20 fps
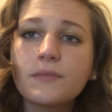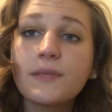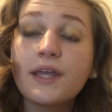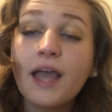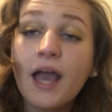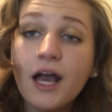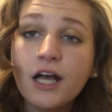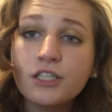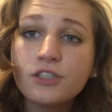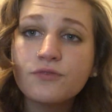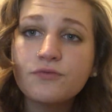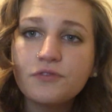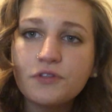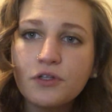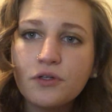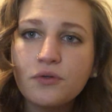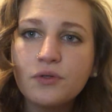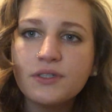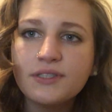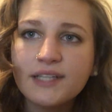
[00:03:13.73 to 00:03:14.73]
cash
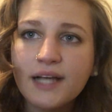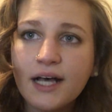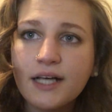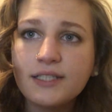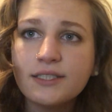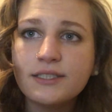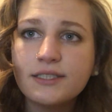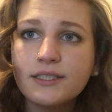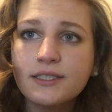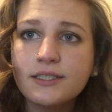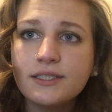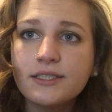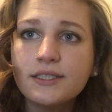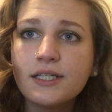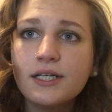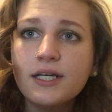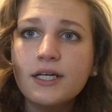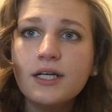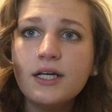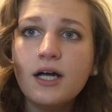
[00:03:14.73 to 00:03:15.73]
flow analysis,
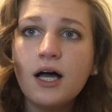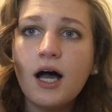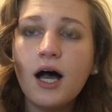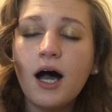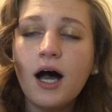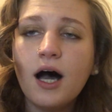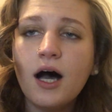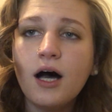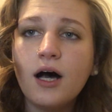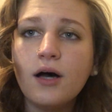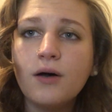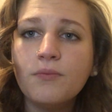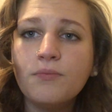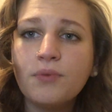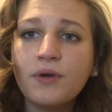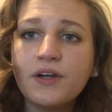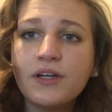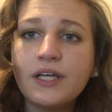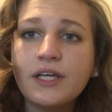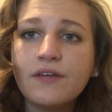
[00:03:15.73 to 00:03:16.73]

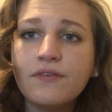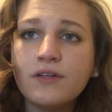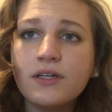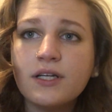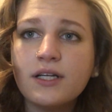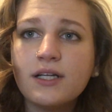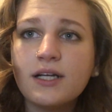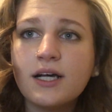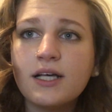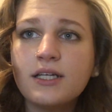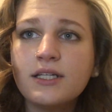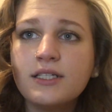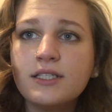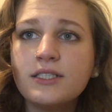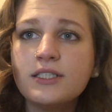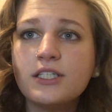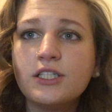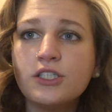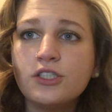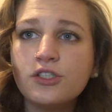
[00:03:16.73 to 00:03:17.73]
break-even
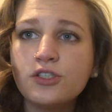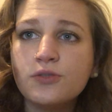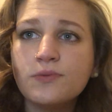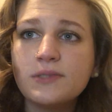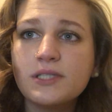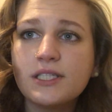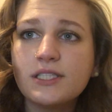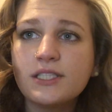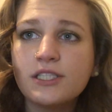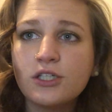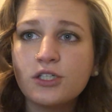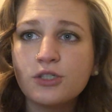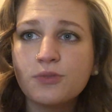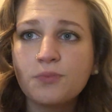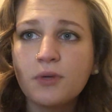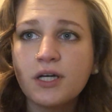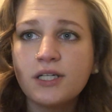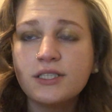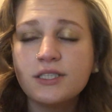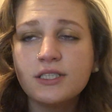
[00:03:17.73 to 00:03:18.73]
analysis, it assumes that sales
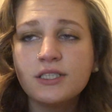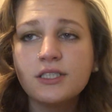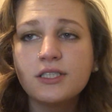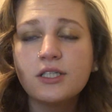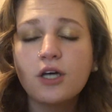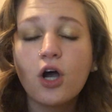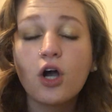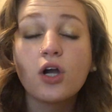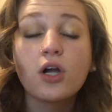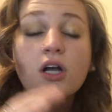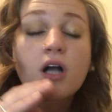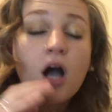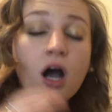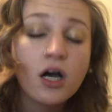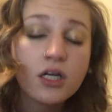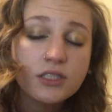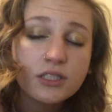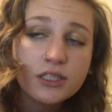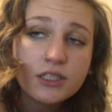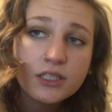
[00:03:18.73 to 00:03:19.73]
prices are
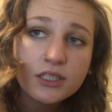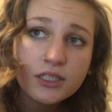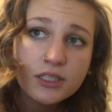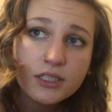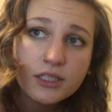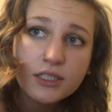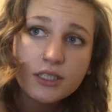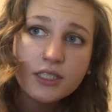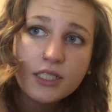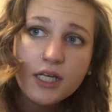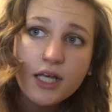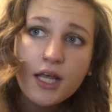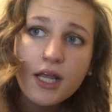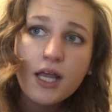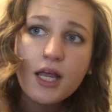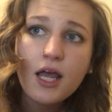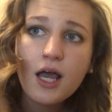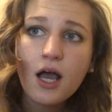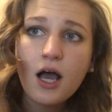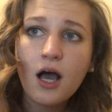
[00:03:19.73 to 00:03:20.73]
constant
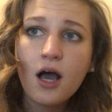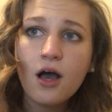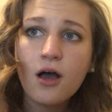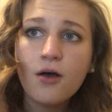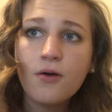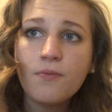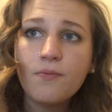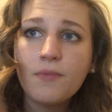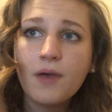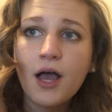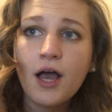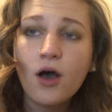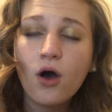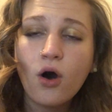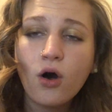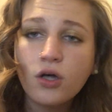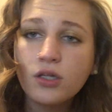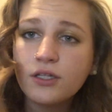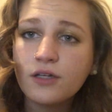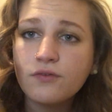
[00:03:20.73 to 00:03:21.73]
at
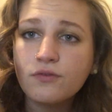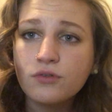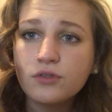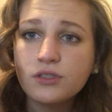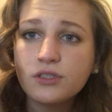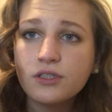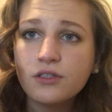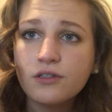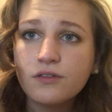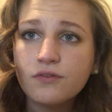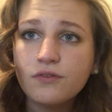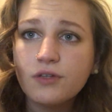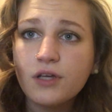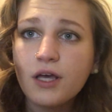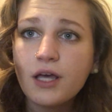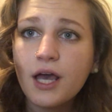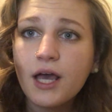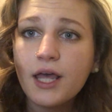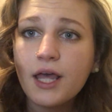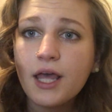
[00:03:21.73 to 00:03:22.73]
all levels of
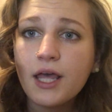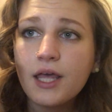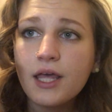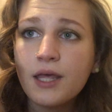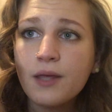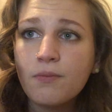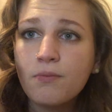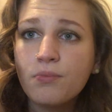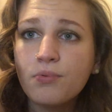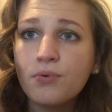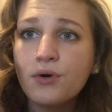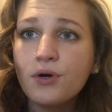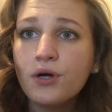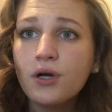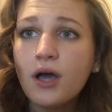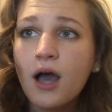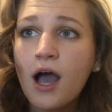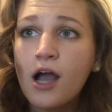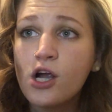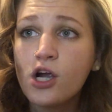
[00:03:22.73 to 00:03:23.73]

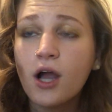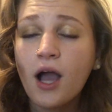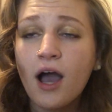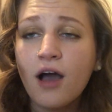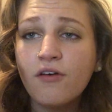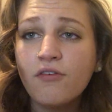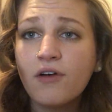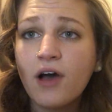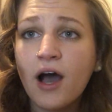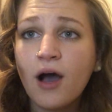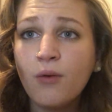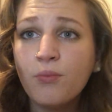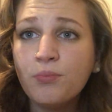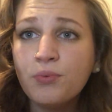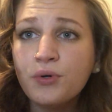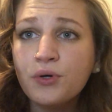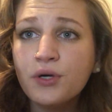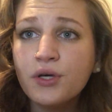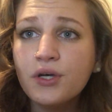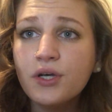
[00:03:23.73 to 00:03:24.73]
input or of
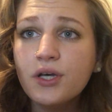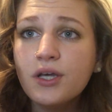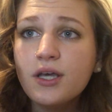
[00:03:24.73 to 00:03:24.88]
output,